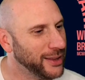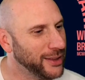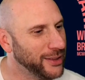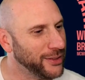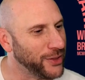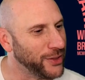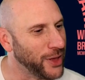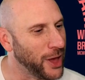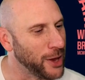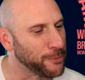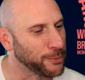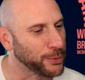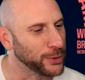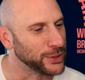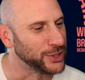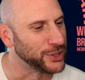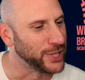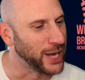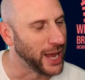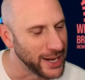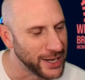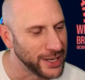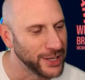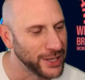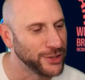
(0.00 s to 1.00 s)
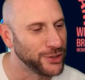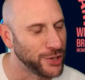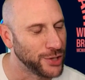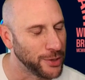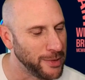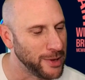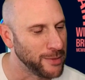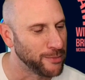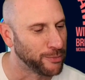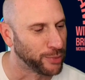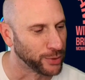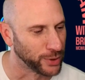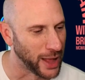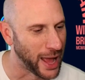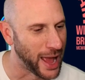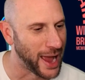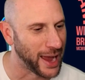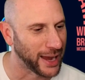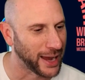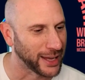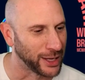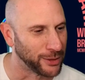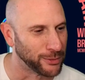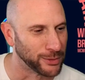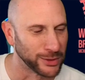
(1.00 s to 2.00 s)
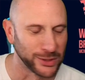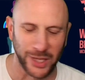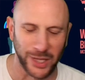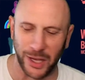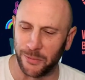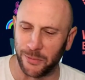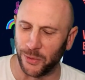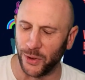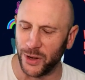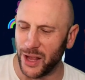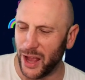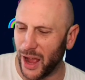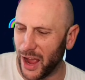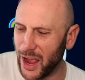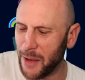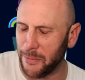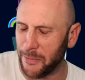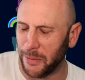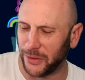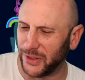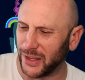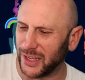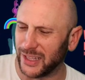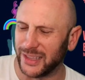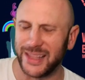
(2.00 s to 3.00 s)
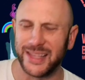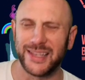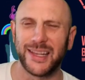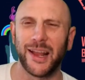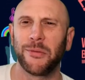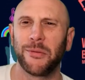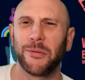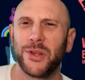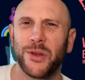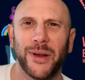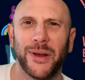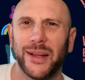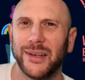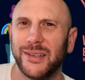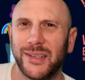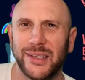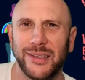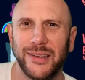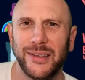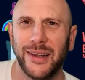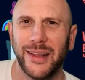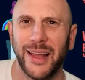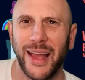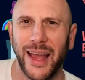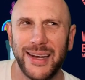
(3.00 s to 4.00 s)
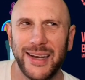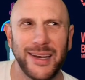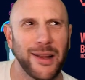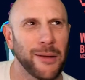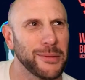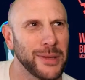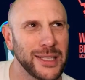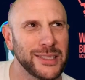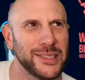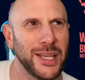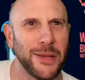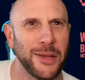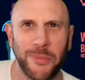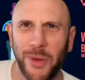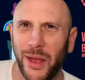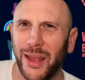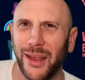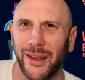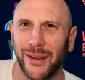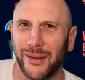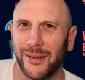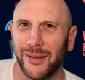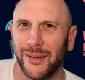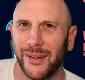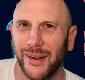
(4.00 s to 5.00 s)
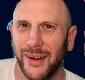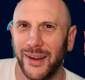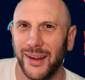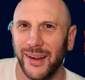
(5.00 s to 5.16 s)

that pretended to be black and was like pretty high up, I think at the W, the N double A C P.